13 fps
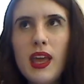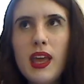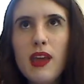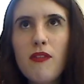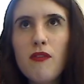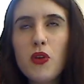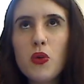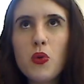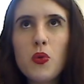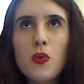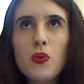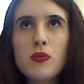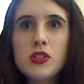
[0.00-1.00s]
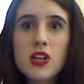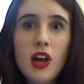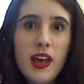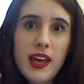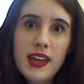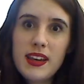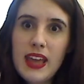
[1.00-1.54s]
if you
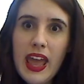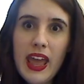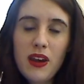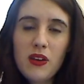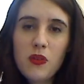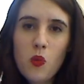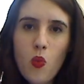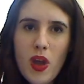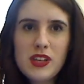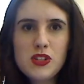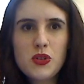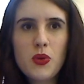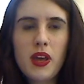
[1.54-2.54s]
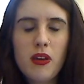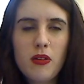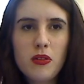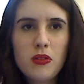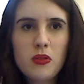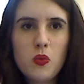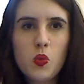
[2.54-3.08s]
died and went to
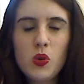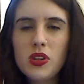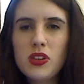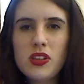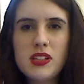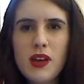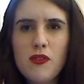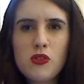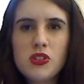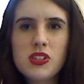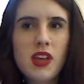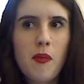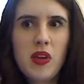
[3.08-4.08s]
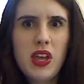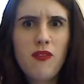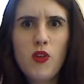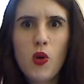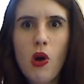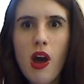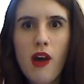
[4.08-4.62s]
hell, wouldn't the devil just come and give
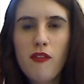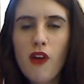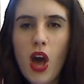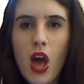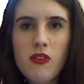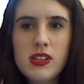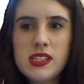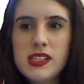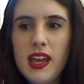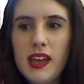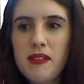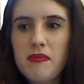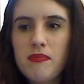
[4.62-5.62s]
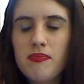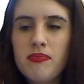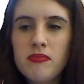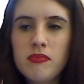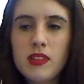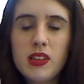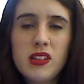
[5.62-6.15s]
you a high five and say,
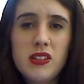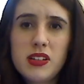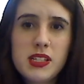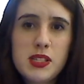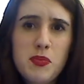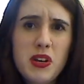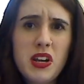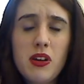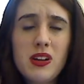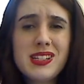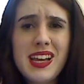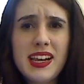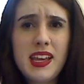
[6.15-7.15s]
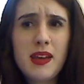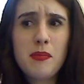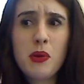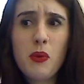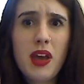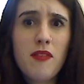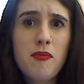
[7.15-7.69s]
look, it's pretty hot down here,
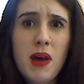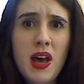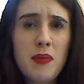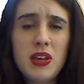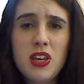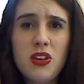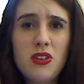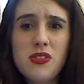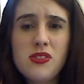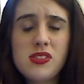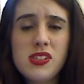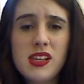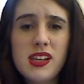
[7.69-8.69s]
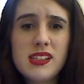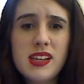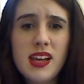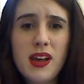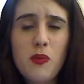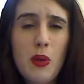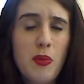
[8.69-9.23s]
but we have barbecues and
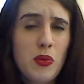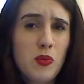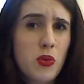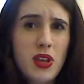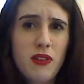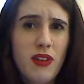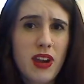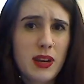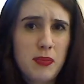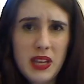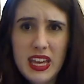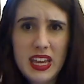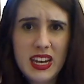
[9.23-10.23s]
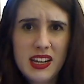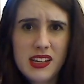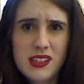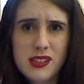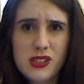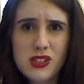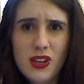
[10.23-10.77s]
women walking around in
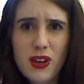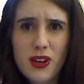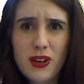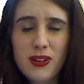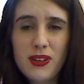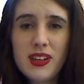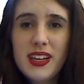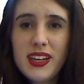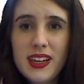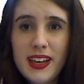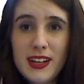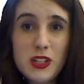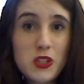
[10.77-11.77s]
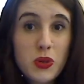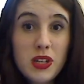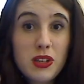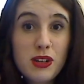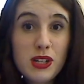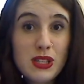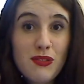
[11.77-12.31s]
bikinis, so enjoy the rest of